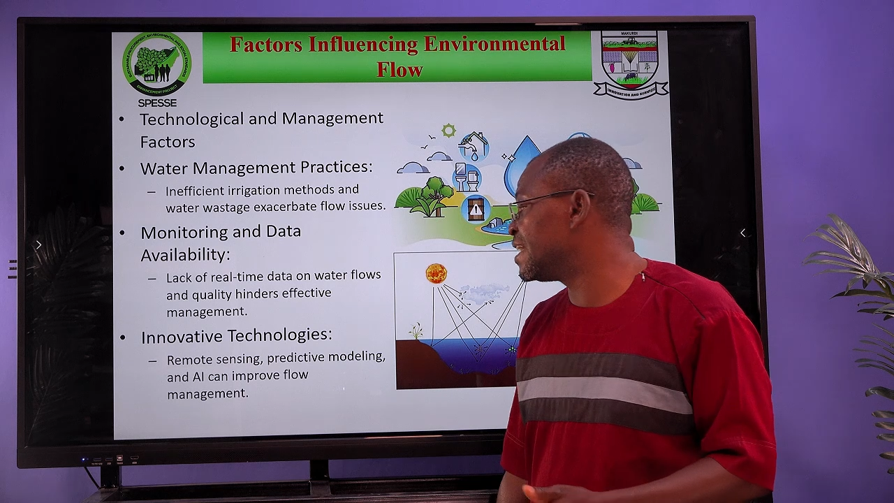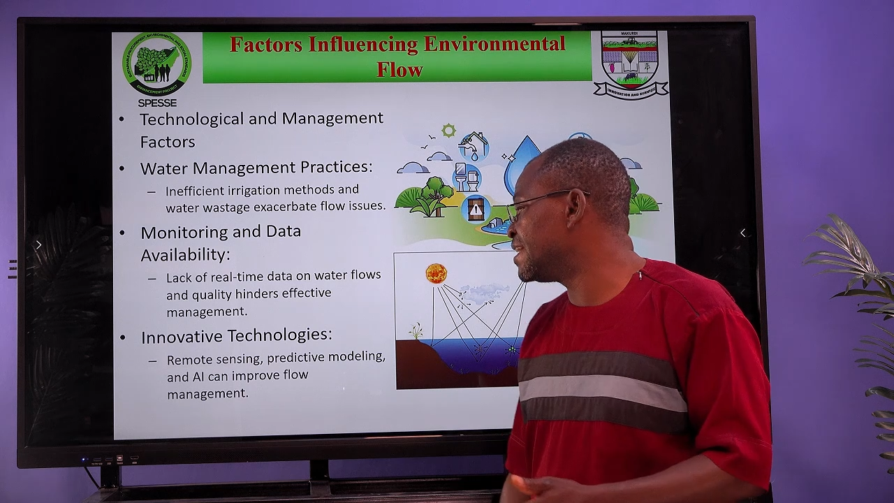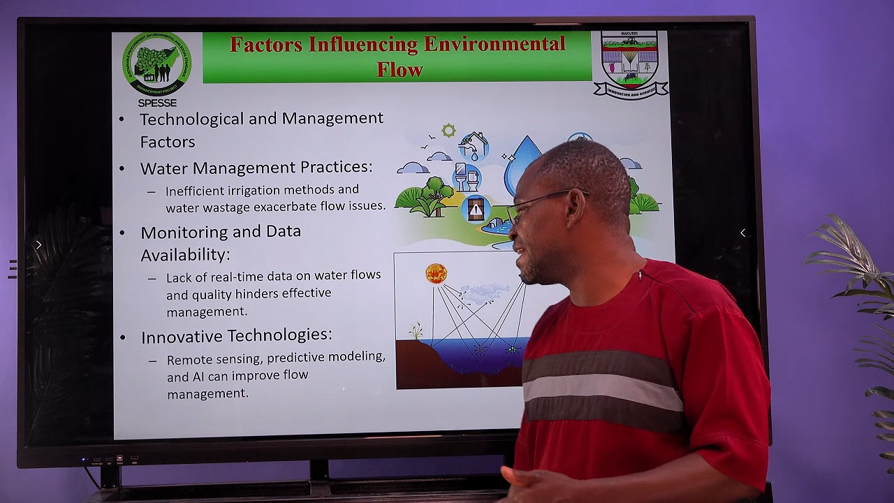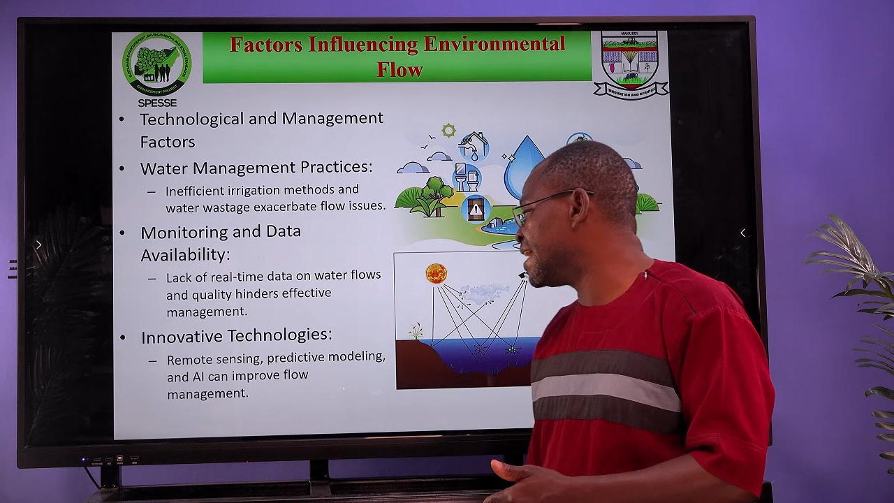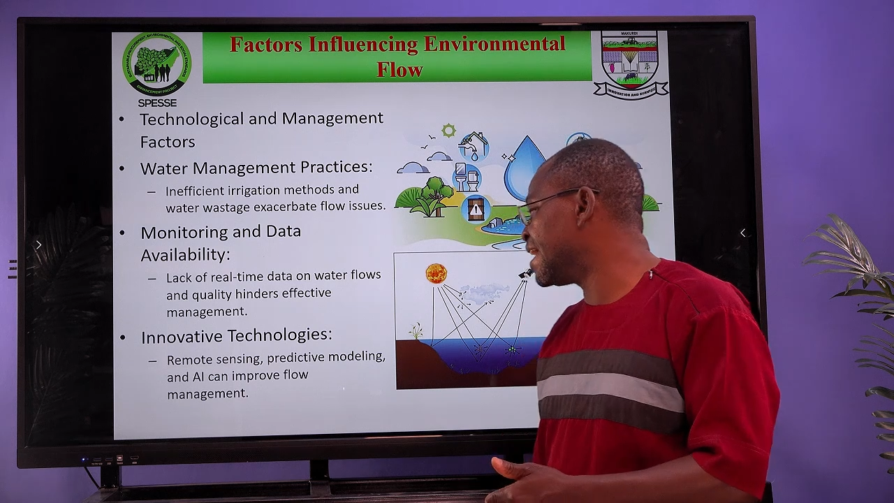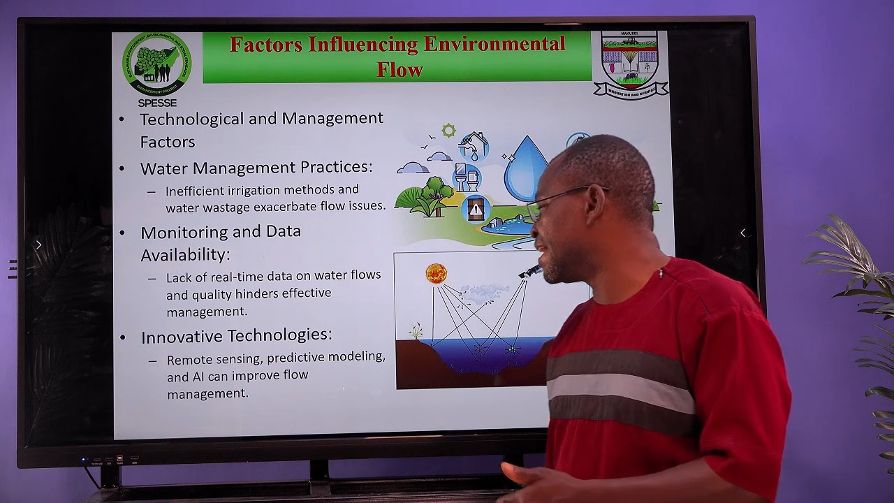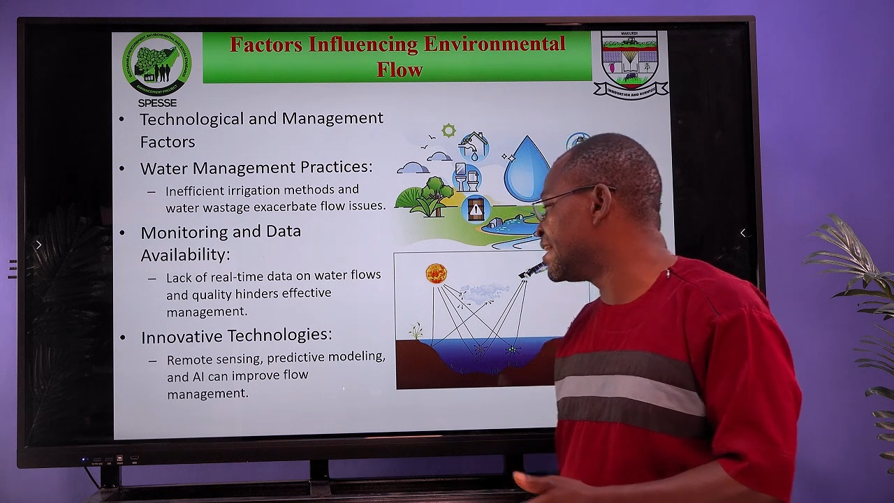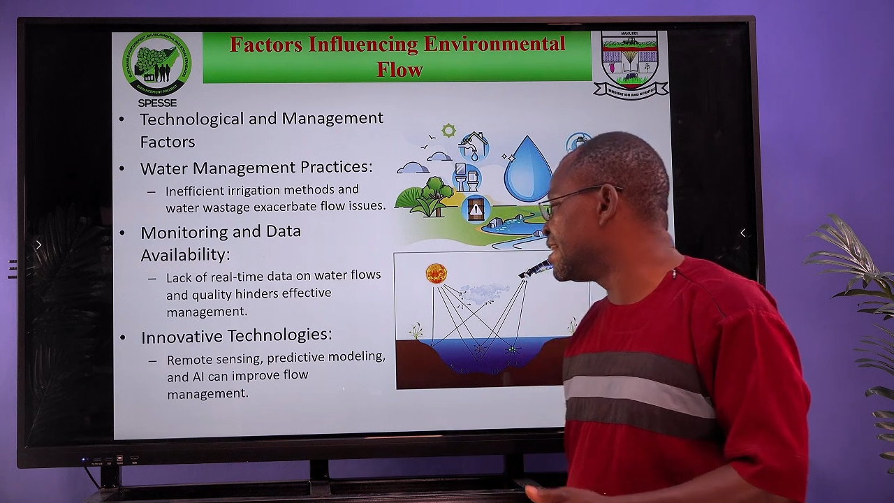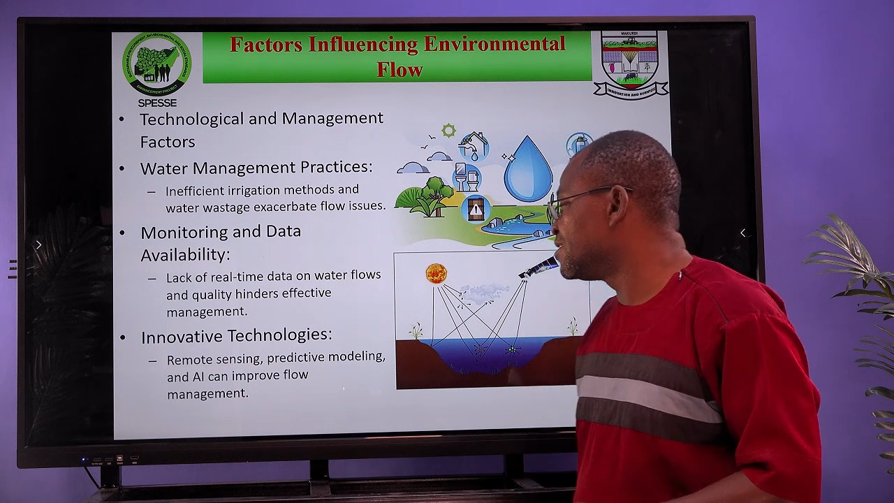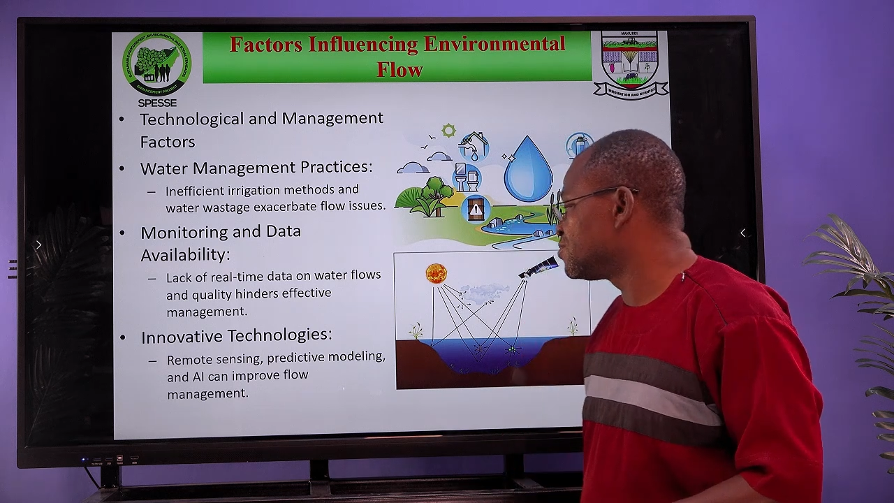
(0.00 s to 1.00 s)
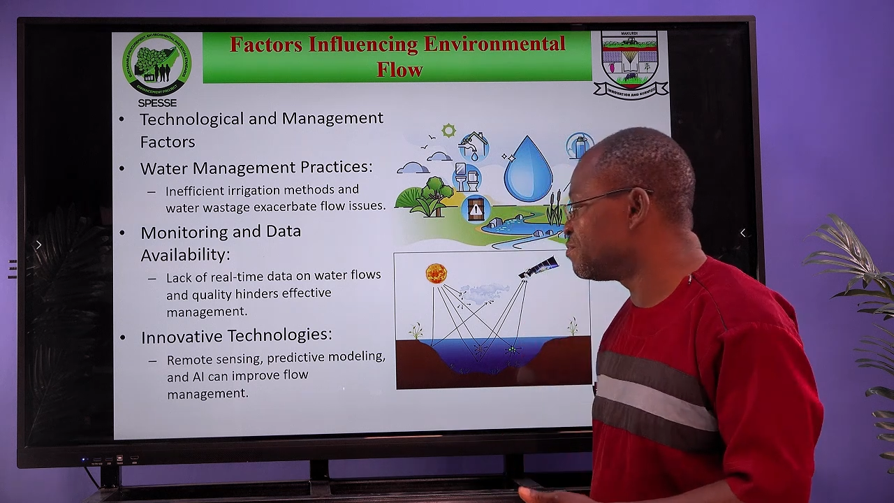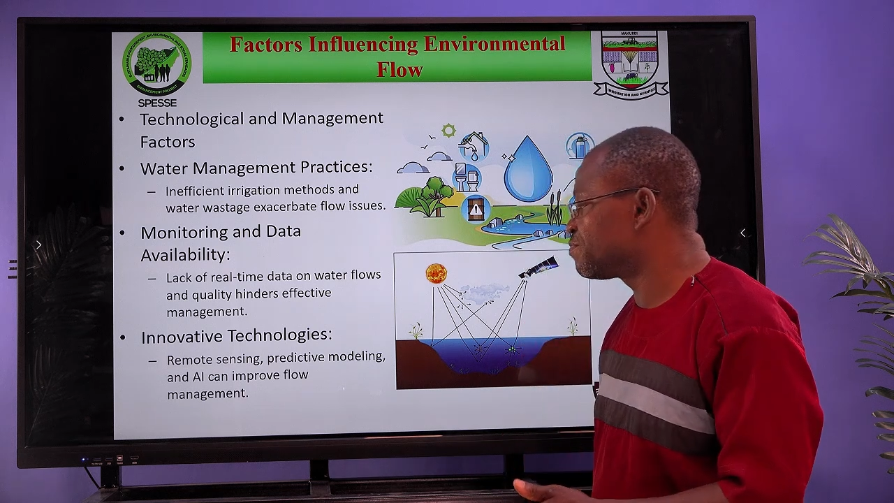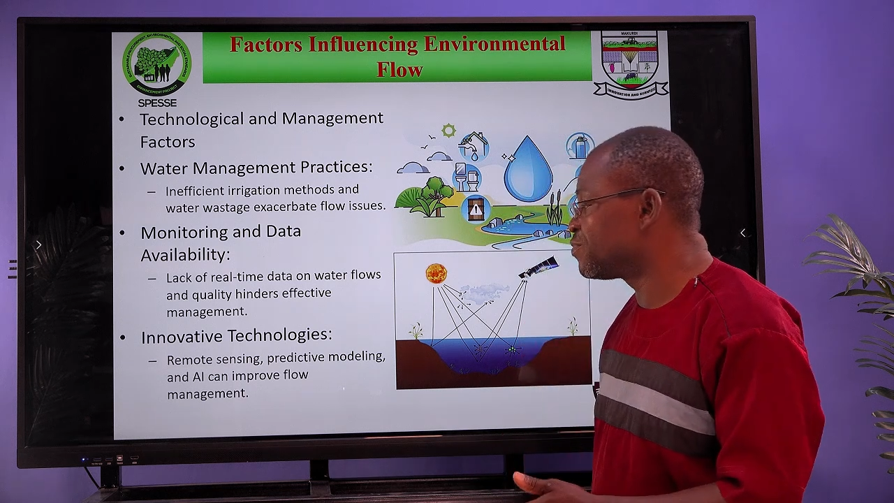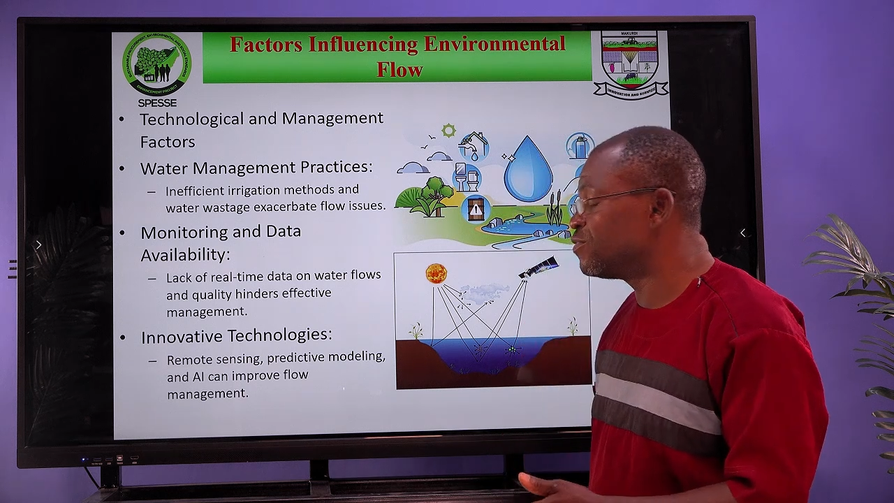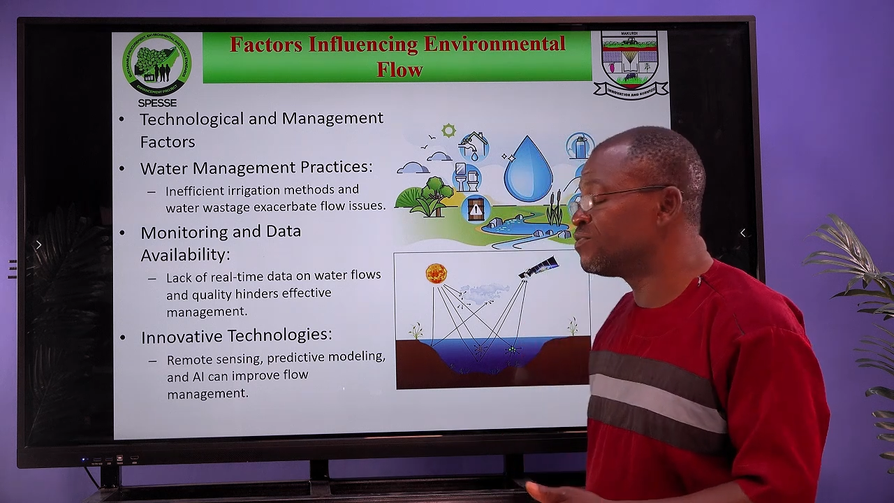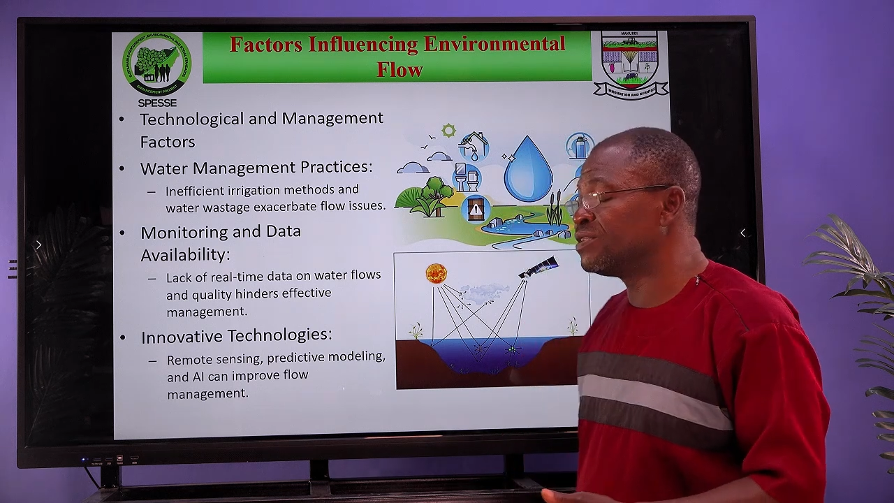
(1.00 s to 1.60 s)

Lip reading: and AI to improve